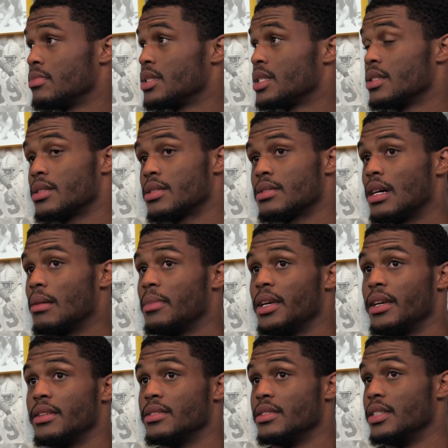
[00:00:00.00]
Just, I
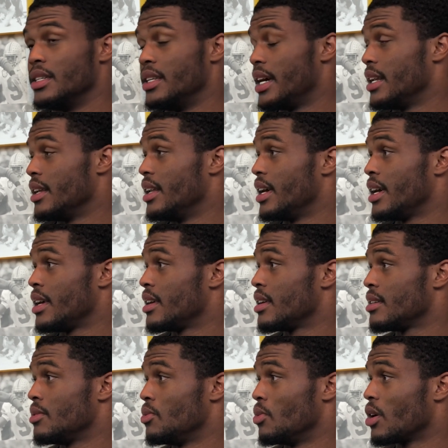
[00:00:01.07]
mean, the day-to-day,
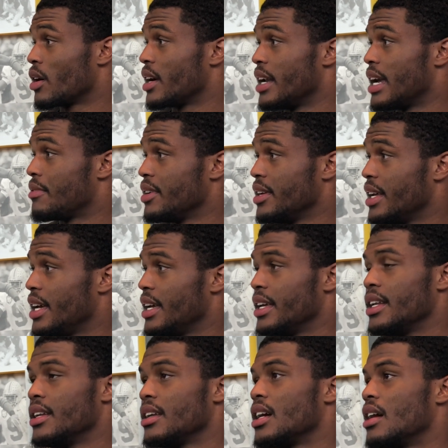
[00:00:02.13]
working every day,
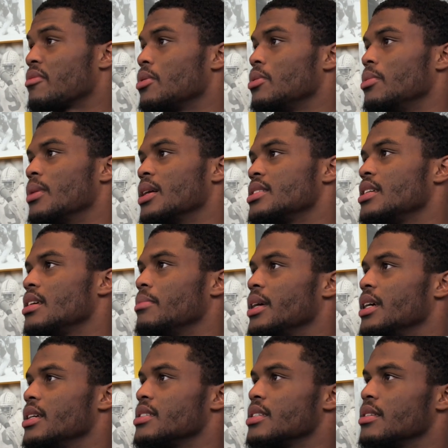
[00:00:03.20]
getting comfortable with my
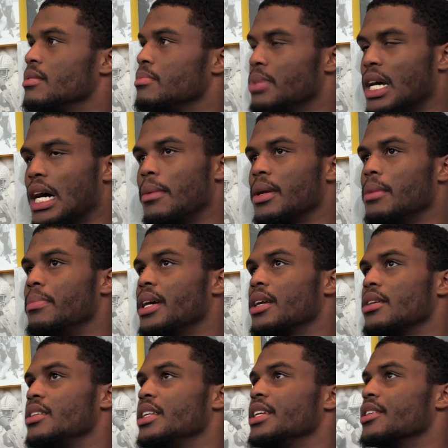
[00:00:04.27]
teammates and becoming a
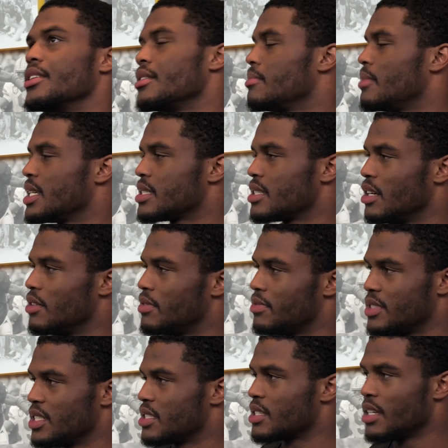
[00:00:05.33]
better leader myself,
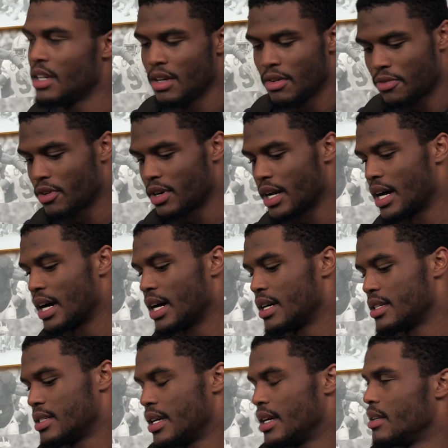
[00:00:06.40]
just for the
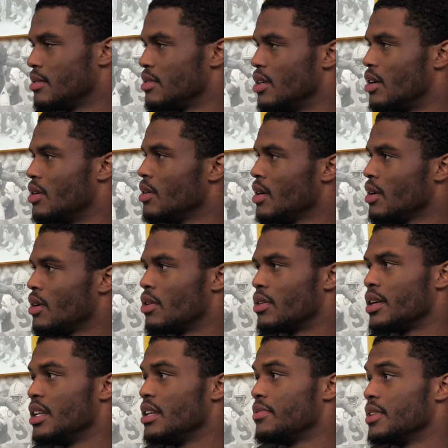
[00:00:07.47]
guys that, you know, on
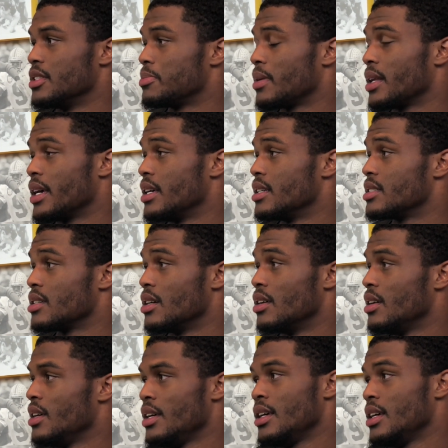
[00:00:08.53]
the defense playing. So
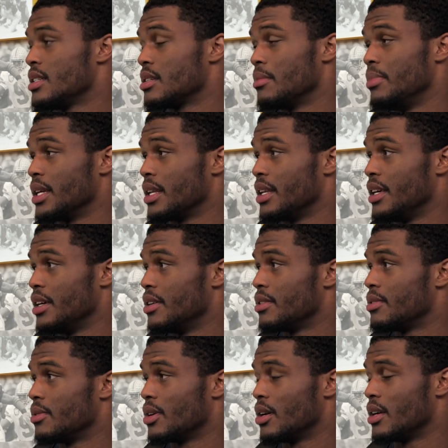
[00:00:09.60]
it's a big deal
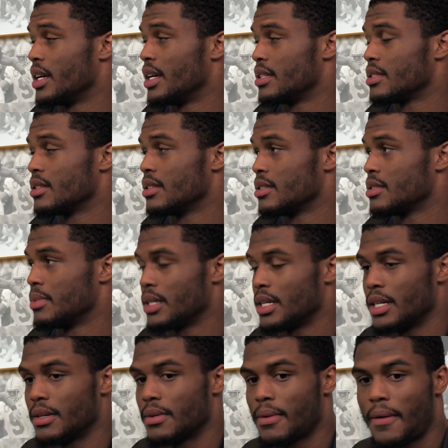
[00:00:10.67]
with all that. So it's been
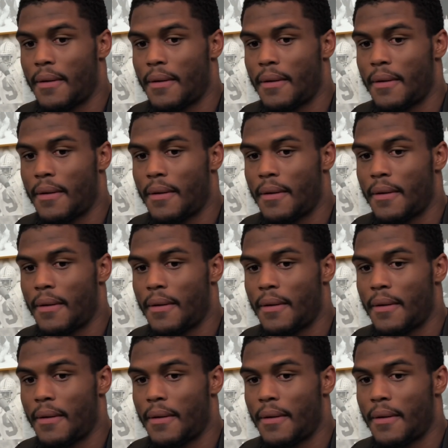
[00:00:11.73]
good.